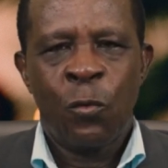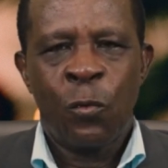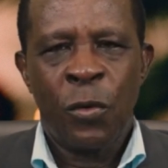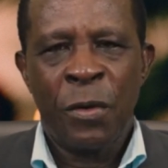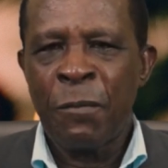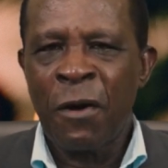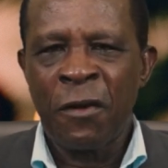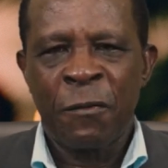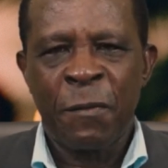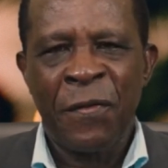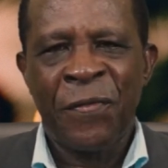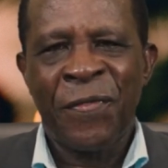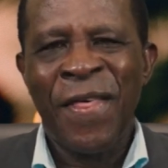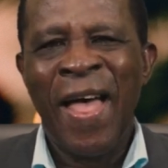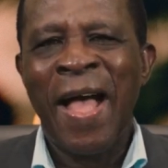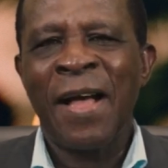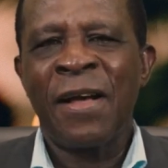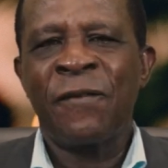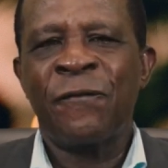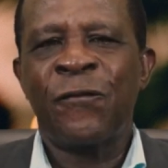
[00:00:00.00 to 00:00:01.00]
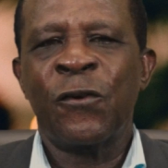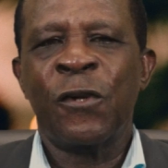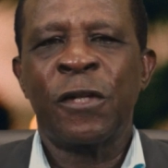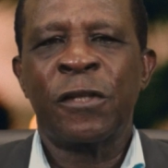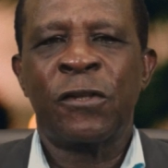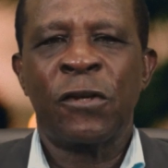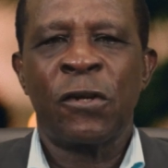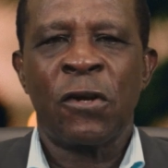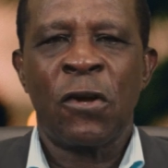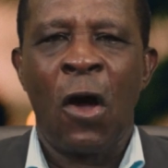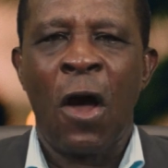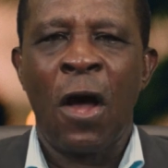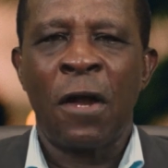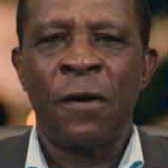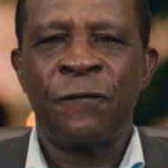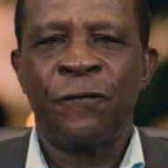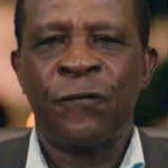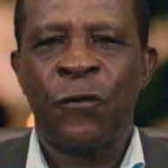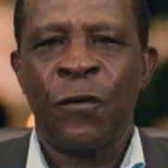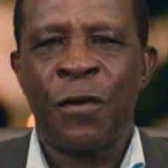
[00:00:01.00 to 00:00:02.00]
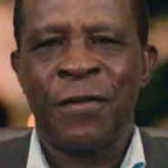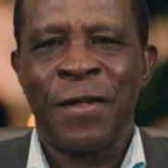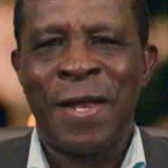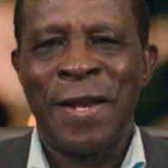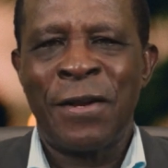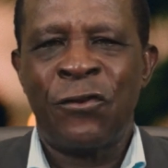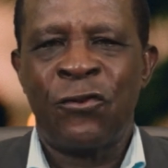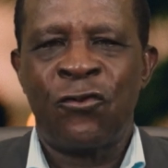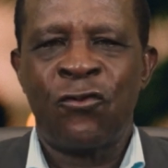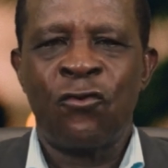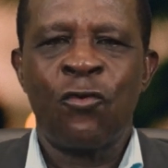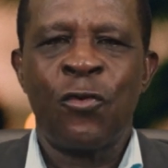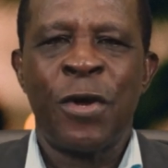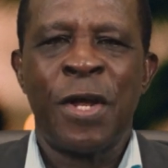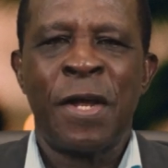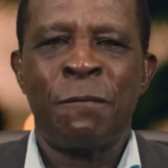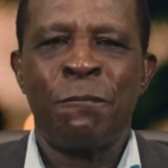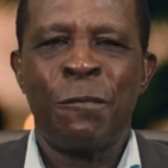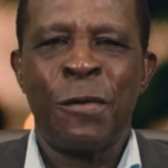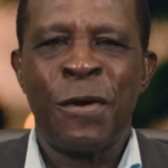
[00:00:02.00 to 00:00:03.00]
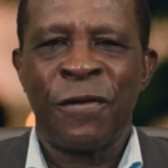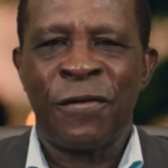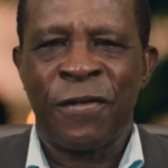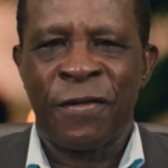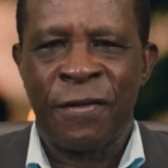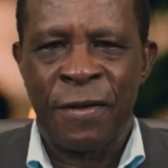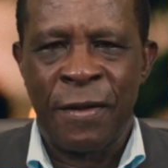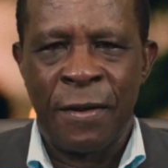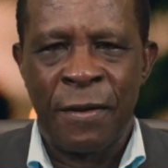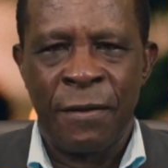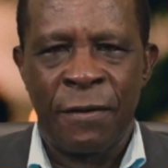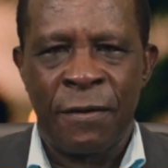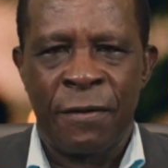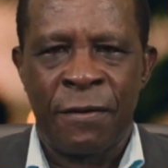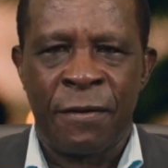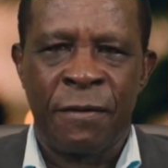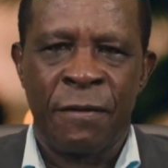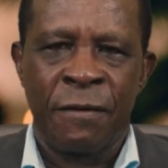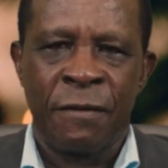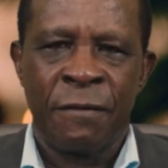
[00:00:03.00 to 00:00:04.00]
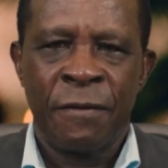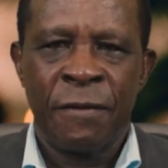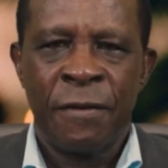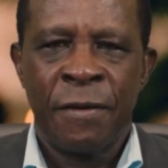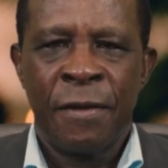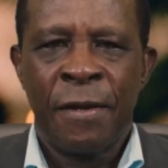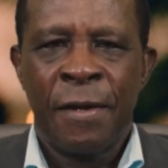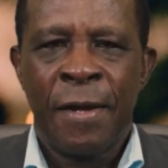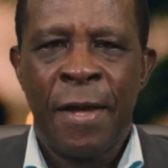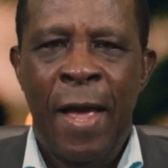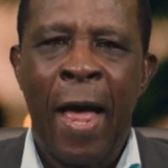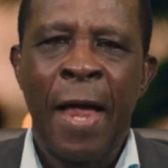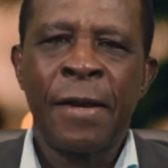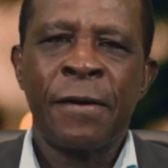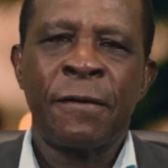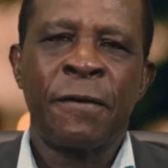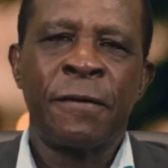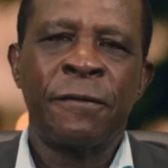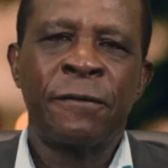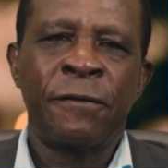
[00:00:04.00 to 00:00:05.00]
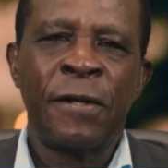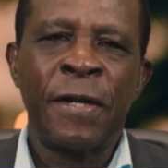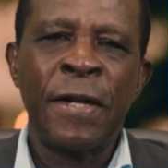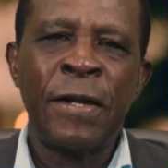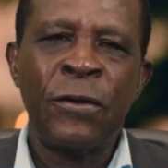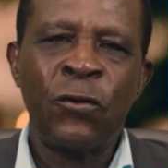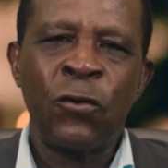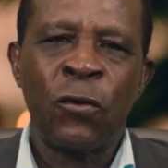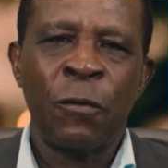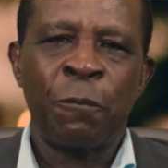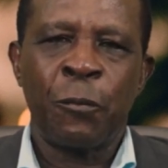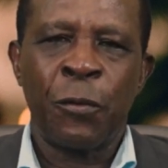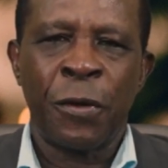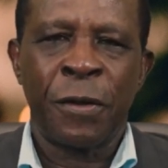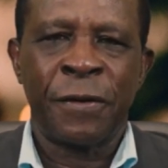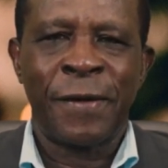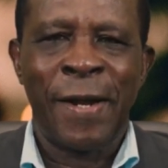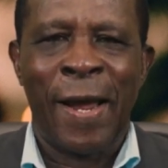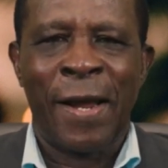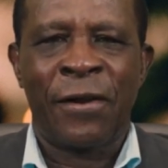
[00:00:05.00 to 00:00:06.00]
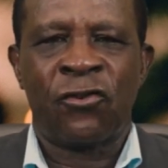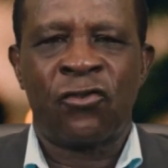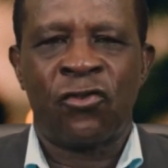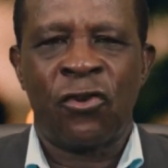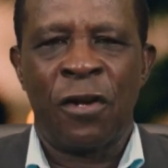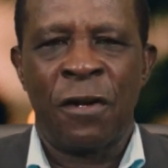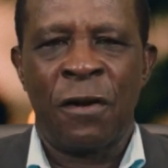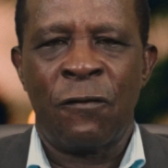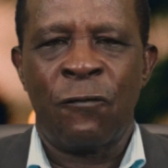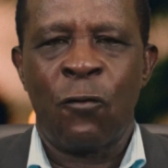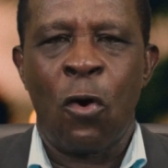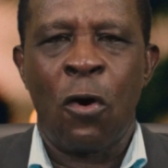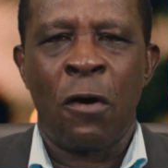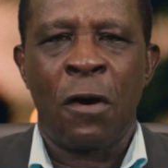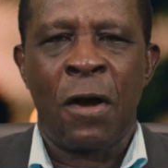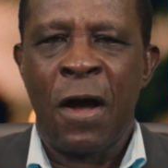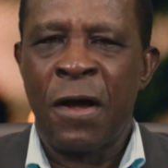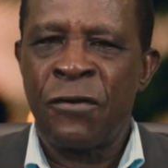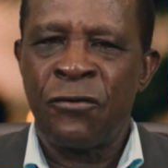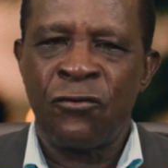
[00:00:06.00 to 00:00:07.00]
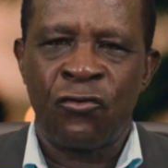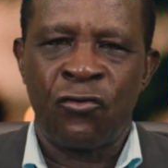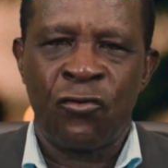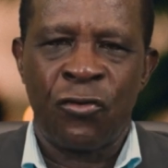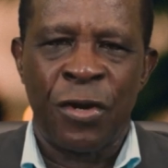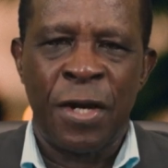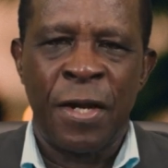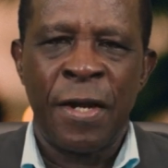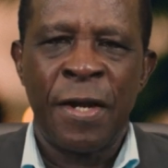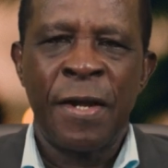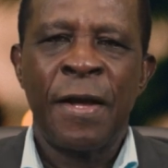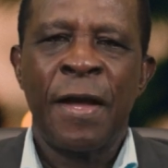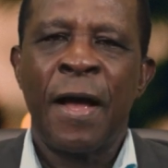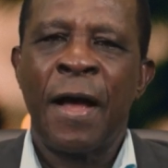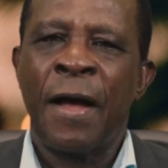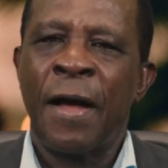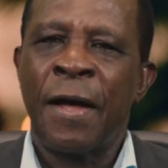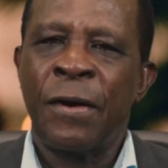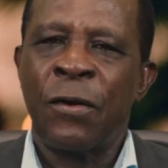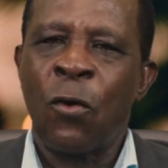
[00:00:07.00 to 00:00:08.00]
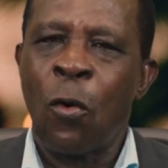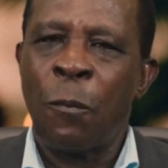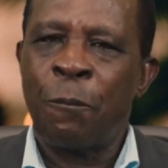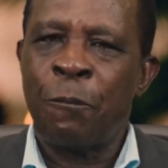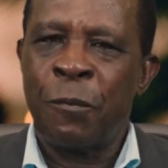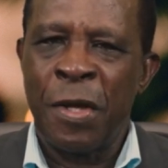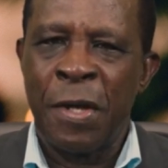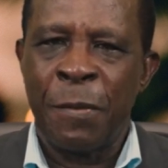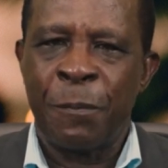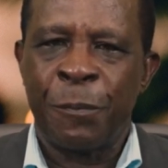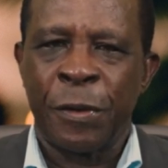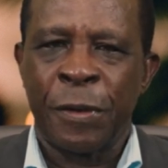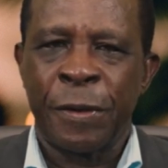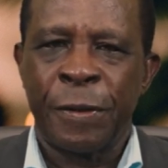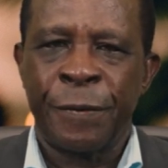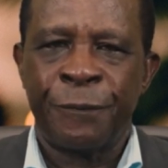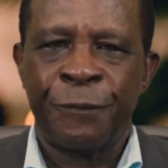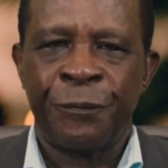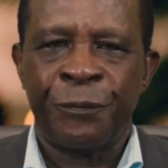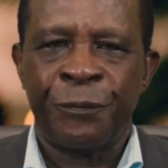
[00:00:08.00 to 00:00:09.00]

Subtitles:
We must be thankful to God for His enduring mercies and continued protection of our country and our people.